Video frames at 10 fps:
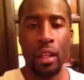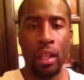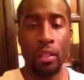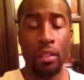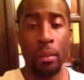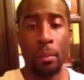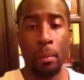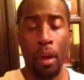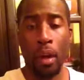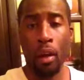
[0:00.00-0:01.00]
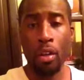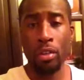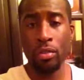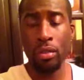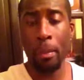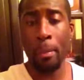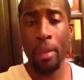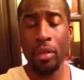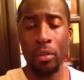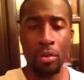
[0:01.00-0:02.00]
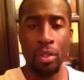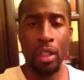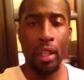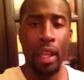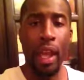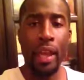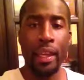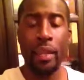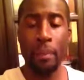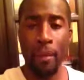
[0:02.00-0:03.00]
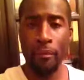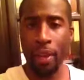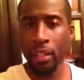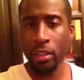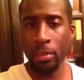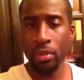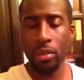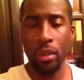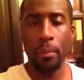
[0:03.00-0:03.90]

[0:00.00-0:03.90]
and some also some minerals in my vegetables.